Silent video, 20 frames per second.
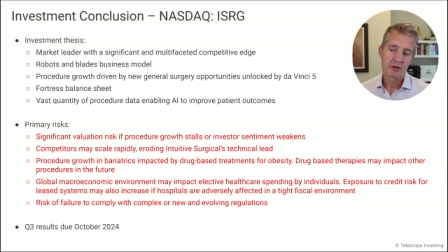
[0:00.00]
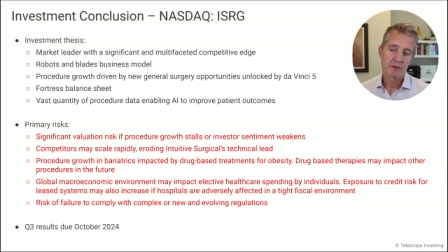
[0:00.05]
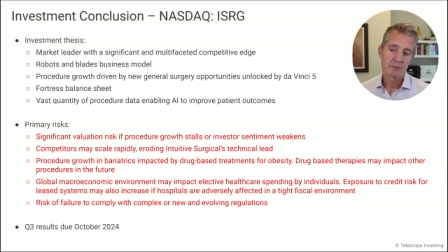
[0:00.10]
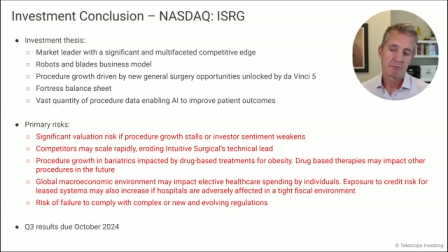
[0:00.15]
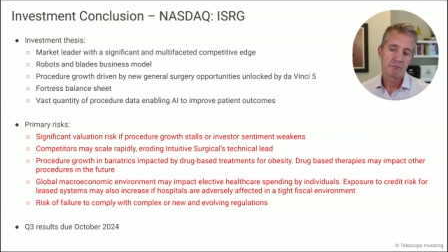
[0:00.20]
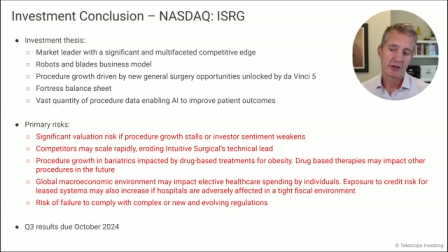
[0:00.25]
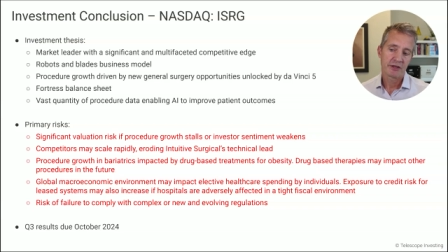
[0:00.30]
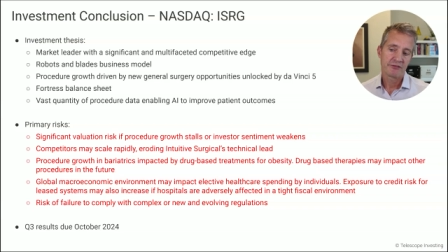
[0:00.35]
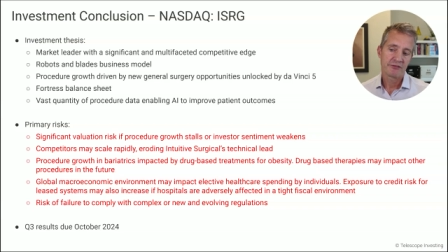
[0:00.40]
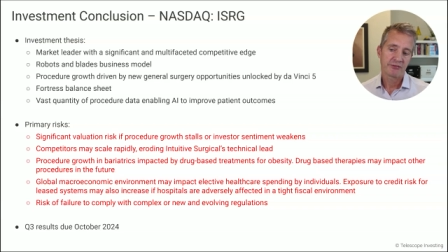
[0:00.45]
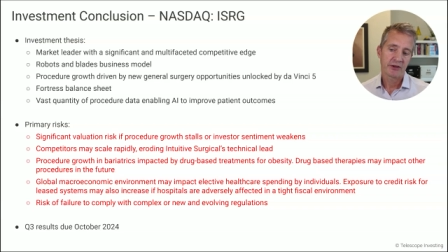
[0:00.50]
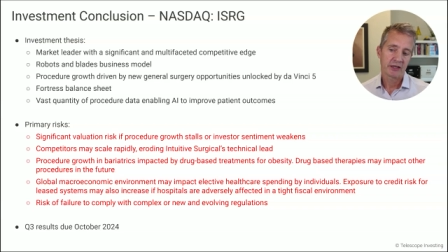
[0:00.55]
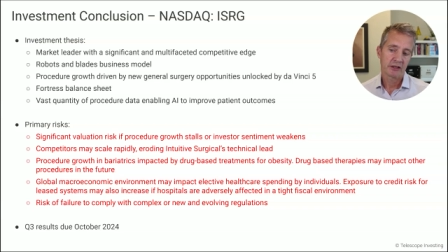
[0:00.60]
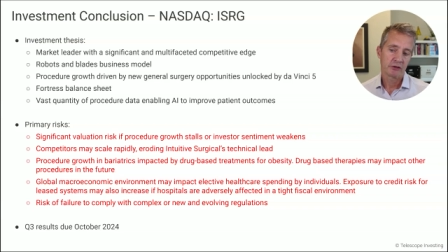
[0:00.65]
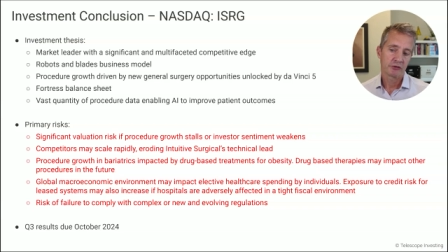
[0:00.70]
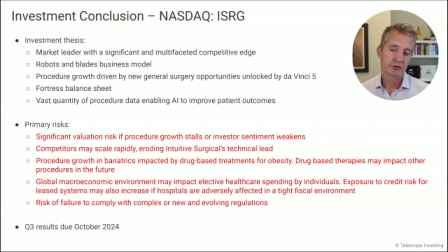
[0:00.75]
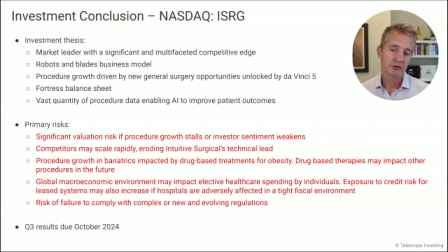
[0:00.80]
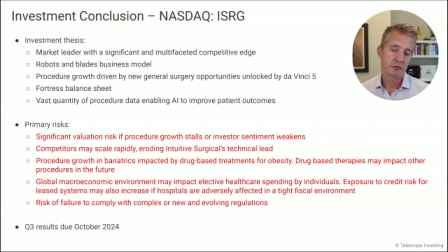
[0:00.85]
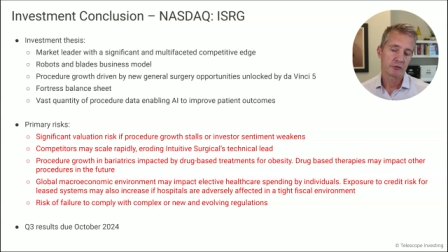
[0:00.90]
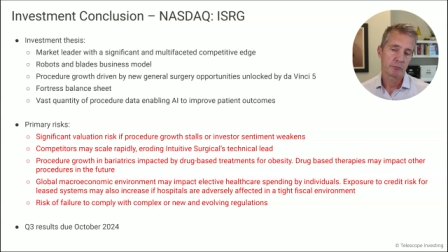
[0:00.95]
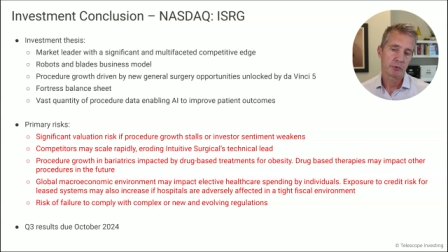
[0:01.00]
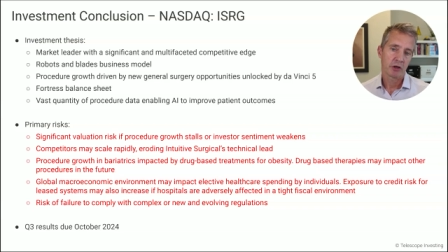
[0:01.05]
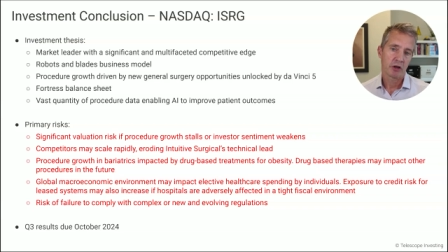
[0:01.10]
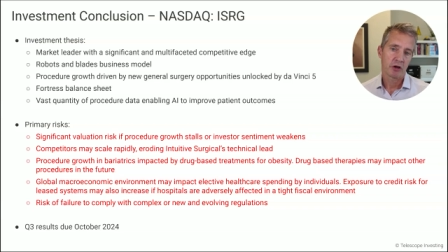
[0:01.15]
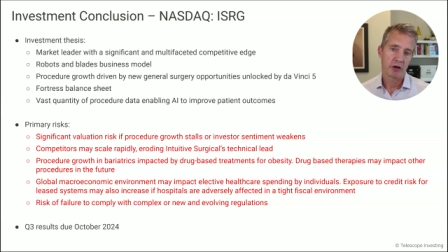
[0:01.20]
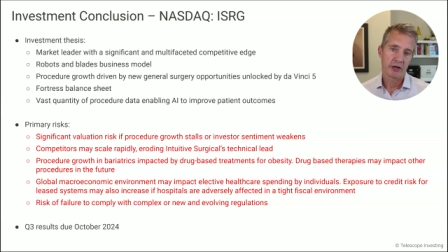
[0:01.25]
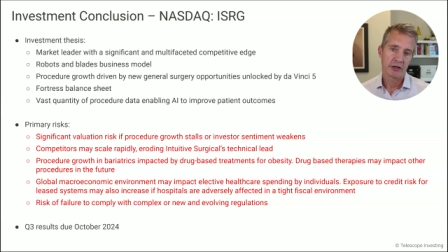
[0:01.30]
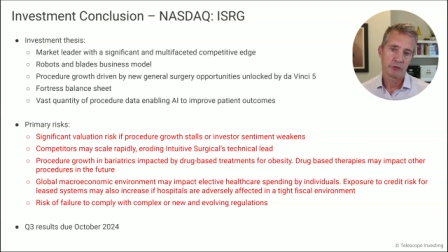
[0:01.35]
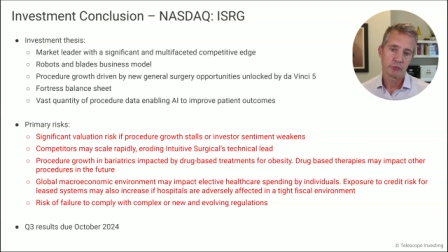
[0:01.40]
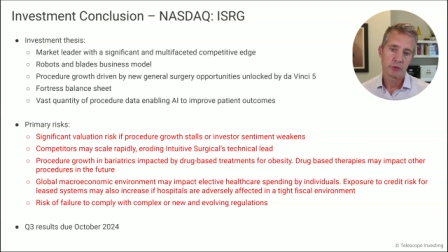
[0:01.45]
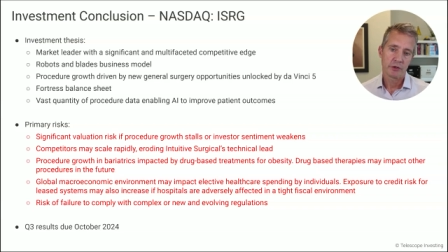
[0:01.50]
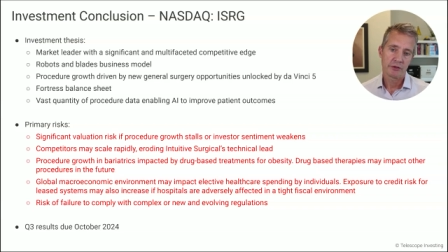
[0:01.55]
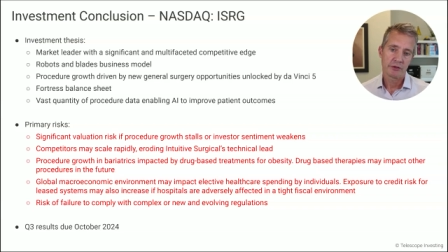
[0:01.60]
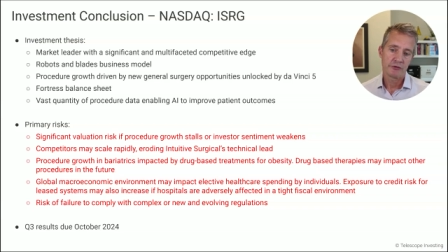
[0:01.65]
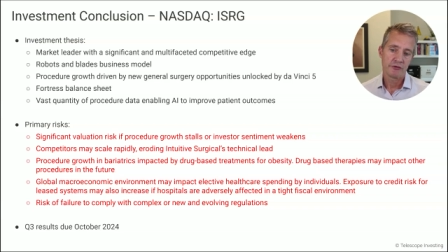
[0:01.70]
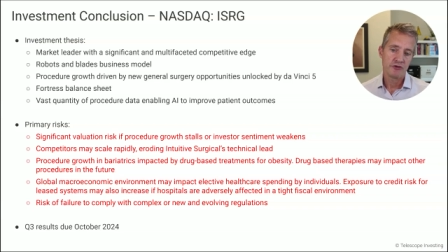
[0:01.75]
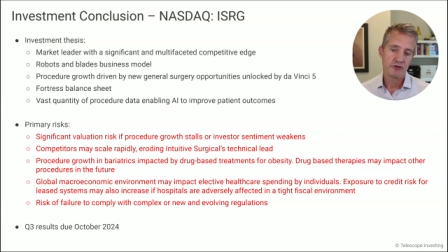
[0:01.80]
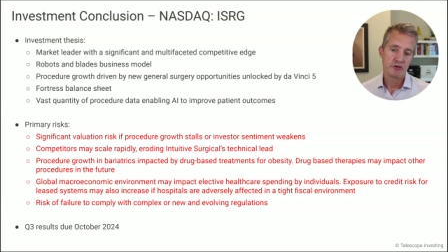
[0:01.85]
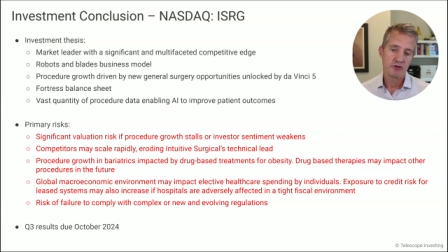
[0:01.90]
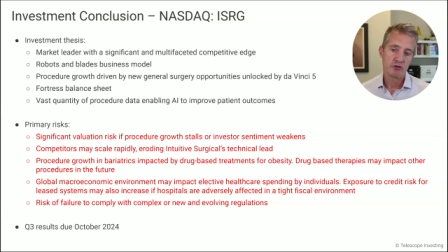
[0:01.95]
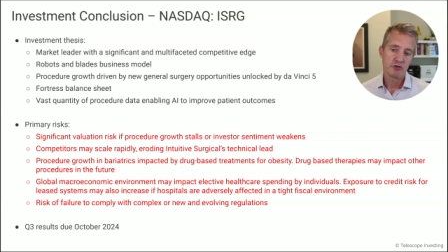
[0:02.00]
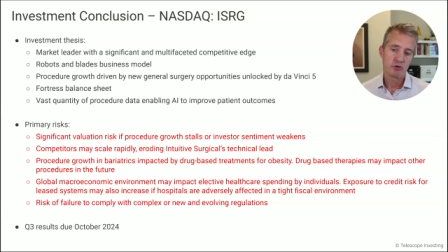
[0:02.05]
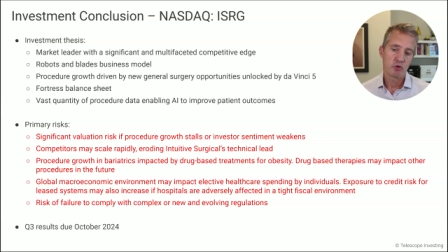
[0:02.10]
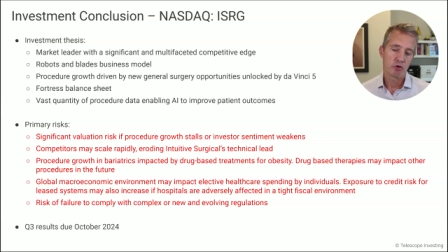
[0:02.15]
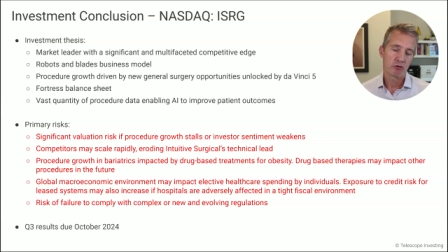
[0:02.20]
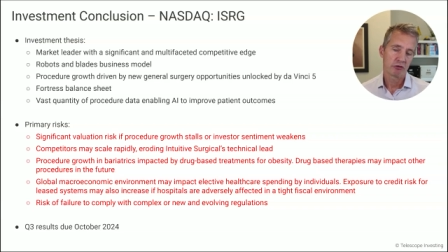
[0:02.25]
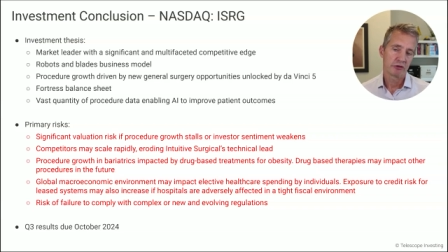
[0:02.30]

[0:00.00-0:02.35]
may fail to comply with new or